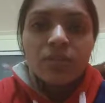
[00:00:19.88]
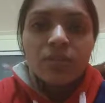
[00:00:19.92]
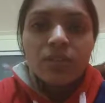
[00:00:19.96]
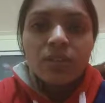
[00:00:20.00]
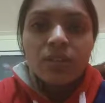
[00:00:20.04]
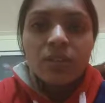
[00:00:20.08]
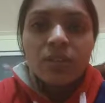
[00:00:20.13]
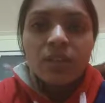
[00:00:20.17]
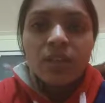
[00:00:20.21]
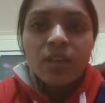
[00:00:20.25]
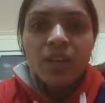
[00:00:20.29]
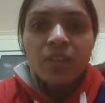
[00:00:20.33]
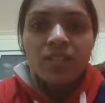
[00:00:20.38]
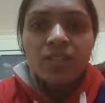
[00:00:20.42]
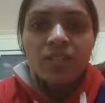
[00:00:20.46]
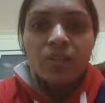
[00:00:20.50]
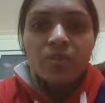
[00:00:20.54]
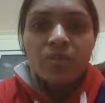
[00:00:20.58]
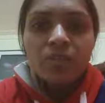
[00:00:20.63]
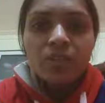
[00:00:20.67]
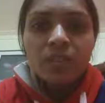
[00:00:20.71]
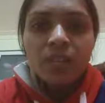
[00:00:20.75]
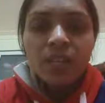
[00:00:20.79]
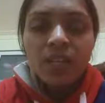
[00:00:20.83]
in
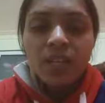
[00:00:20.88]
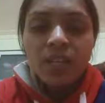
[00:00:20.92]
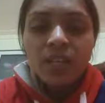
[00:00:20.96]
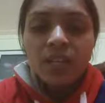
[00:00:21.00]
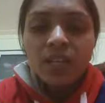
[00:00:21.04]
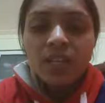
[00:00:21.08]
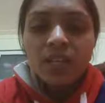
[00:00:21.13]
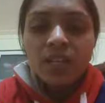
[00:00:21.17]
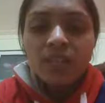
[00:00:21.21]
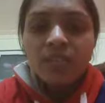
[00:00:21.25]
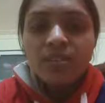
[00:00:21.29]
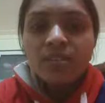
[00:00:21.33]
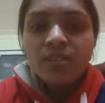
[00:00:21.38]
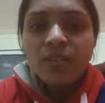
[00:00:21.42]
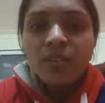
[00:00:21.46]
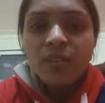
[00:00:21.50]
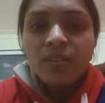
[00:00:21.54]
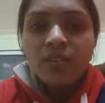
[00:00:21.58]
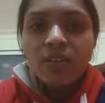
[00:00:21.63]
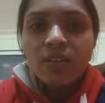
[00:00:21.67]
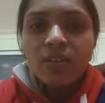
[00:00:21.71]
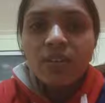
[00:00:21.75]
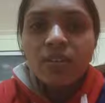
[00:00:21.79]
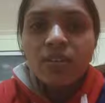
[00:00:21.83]
exception handling in
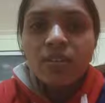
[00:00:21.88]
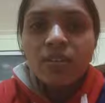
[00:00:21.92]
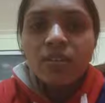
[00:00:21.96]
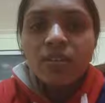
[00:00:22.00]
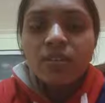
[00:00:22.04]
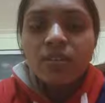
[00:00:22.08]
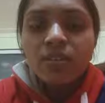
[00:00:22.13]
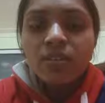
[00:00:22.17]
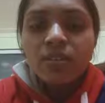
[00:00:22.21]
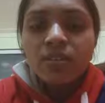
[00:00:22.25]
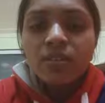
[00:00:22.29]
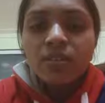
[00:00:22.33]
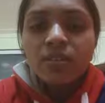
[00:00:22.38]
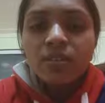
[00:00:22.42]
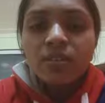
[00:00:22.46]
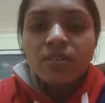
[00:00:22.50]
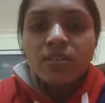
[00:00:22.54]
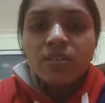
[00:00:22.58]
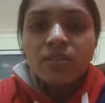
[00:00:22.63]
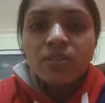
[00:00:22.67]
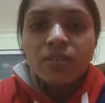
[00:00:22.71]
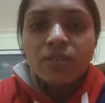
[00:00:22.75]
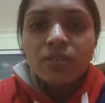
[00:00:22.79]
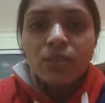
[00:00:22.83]
Java
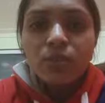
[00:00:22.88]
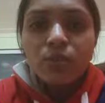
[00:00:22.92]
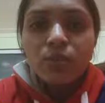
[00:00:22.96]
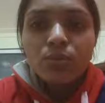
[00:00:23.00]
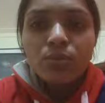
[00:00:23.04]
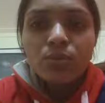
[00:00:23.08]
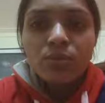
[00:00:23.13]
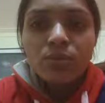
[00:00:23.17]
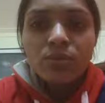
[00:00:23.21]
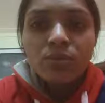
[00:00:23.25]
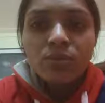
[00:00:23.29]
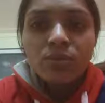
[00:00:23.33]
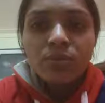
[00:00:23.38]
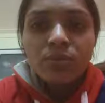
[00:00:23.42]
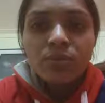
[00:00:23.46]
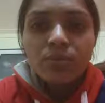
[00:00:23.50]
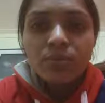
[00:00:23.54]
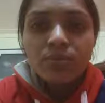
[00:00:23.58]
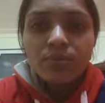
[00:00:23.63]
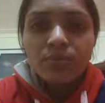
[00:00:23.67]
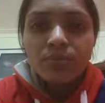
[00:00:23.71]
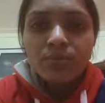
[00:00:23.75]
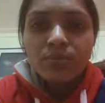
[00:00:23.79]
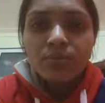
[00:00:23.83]
is the one of
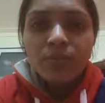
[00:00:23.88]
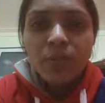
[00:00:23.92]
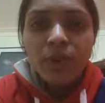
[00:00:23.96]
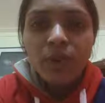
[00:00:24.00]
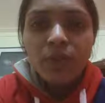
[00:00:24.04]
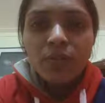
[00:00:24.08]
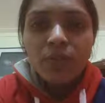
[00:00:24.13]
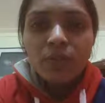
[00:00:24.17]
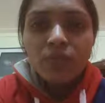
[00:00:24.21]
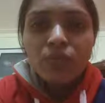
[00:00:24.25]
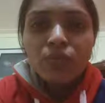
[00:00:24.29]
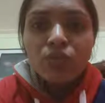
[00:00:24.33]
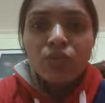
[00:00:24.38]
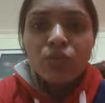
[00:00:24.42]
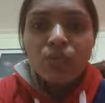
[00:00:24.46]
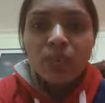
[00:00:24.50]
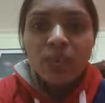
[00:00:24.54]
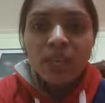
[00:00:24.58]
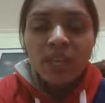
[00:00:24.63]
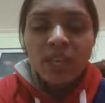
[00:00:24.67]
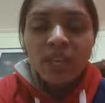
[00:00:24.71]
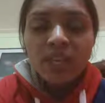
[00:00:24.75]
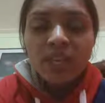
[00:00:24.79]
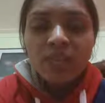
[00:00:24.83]
the powerful
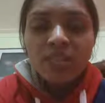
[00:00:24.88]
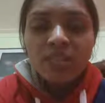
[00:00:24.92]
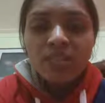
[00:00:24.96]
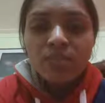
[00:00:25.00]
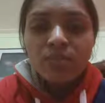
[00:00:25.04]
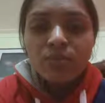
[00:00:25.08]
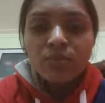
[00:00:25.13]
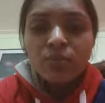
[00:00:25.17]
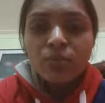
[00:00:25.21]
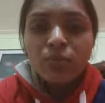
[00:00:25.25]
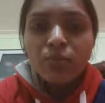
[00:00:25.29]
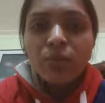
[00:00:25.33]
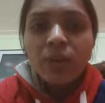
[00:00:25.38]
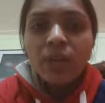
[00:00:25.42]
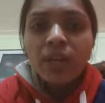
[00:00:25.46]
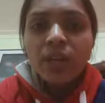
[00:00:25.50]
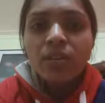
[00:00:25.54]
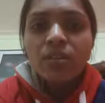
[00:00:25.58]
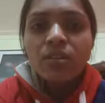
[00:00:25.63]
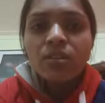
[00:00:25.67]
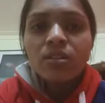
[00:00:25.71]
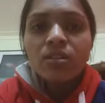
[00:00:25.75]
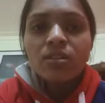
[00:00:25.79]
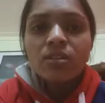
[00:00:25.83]
mechanism to
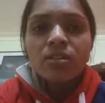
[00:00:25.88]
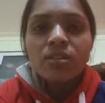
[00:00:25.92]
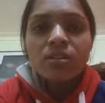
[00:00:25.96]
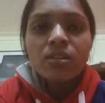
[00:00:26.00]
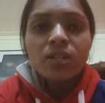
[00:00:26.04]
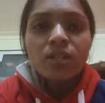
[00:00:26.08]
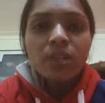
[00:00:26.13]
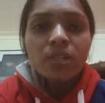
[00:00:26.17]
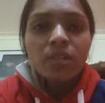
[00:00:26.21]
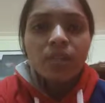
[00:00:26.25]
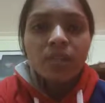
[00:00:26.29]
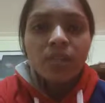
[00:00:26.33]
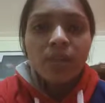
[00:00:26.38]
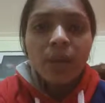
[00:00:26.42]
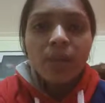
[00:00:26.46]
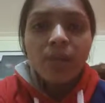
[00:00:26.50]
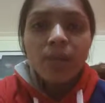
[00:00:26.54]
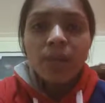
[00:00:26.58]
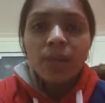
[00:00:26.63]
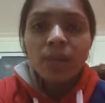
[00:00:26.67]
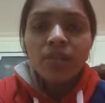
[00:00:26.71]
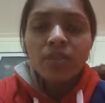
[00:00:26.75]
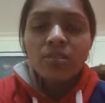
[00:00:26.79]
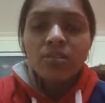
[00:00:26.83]
handle the
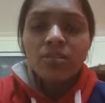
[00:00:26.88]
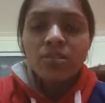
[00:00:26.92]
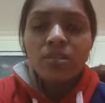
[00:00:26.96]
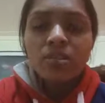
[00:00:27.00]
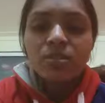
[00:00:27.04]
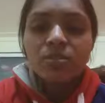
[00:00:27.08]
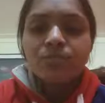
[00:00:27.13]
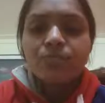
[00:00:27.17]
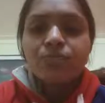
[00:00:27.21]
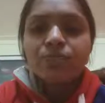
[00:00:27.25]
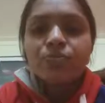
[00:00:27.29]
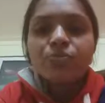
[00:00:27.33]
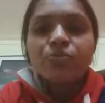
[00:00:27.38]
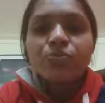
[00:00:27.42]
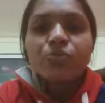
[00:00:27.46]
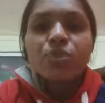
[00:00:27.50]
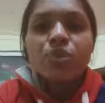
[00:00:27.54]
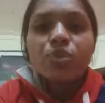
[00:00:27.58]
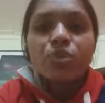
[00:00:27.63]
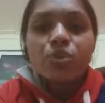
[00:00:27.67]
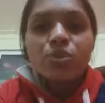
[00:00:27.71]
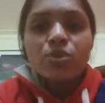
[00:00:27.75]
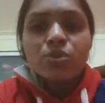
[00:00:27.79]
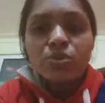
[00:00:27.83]
runtime errors,
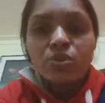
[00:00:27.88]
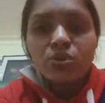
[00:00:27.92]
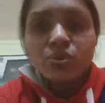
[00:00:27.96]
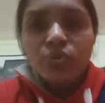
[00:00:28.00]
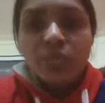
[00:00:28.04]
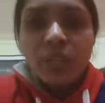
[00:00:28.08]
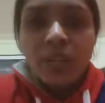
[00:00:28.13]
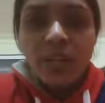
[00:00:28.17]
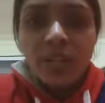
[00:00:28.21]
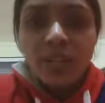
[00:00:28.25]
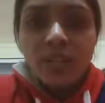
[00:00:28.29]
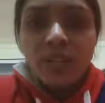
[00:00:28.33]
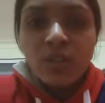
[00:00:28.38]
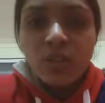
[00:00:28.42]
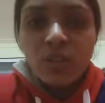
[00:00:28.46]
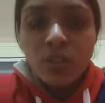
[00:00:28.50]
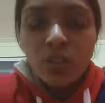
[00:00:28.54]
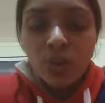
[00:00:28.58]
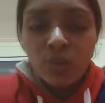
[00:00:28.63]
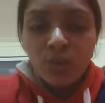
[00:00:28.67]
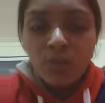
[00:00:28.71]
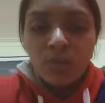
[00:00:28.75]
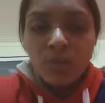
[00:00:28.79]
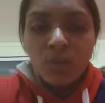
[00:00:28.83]
so that the
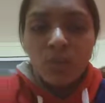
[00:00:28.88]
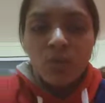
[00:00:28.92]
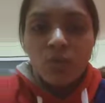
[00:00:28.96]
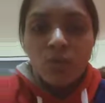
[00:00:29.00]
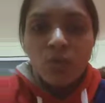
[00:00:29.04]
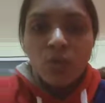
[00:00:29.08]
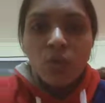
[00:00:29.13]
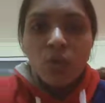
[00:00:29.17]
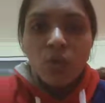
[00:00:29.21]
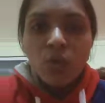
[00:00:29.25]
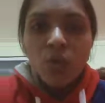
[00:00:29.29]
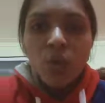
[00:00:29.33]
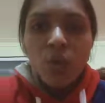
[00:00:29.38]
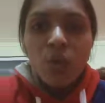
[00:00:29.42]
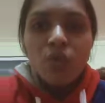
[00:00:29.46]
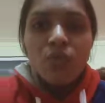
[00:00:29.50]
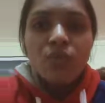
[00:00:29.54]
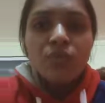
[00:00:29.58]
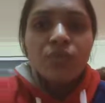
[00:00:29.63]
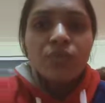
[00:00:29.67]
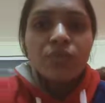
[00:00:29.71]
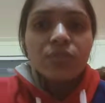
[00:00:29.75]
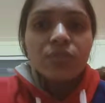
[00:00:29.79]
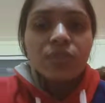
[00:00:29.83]
normal flow
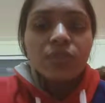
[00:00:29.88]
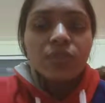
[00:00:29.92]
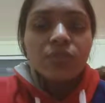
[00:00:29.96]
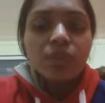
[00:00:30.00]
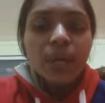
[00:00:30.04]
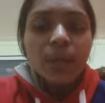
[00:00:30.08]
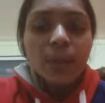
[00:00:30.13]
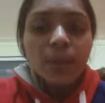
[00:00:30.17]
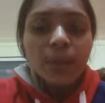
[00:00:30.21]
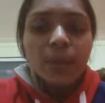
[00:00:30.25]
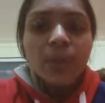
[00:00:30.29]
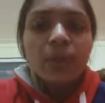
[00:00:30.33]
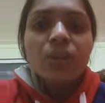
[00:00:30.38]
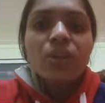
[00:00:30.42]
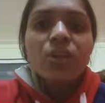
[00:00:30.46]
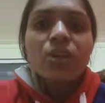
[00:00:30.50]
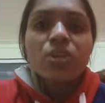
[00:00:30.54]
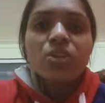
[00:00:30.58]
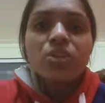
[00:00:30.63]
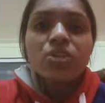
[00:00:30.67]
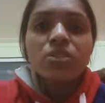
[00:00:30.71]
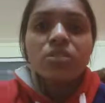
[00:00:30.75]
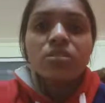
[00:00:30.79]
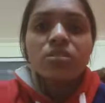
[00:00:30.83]
of the
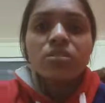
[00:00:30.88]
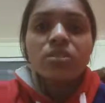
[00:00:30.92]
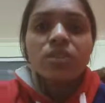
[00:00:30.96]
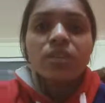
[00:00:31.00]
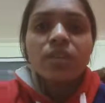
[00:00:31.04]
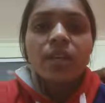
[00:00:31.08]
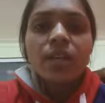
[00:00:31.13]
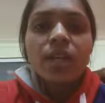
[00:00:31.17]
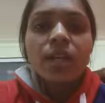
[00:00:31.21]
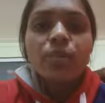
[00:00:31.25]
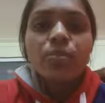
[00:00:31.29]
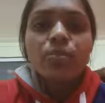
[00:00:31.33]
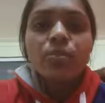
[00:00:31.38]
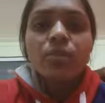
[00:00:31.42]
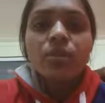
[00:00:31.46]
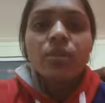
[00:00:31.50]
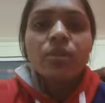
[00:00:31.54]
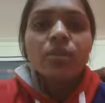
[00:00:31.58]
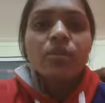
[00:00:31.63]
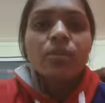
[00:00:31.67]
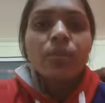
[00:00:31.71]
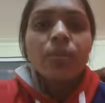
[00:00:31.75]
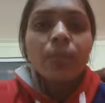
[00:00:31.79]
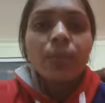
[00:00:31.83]
application can
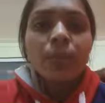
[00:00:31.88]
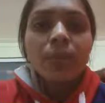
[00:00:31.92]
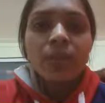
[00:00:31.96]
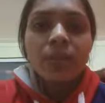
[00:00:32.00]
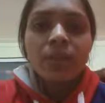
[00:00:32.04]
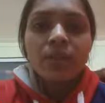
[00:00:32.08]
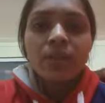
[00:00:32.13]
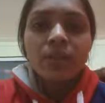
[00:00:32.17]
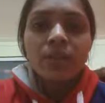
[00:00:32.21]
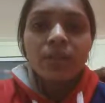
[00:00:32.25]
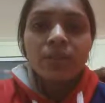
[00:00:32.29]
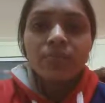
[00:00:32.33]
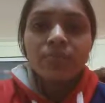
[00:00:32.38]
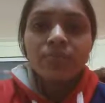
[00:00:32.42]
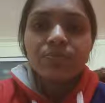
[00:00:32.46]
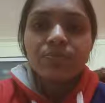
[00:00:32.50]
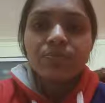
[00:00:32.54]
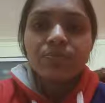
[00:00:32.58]
be maintained.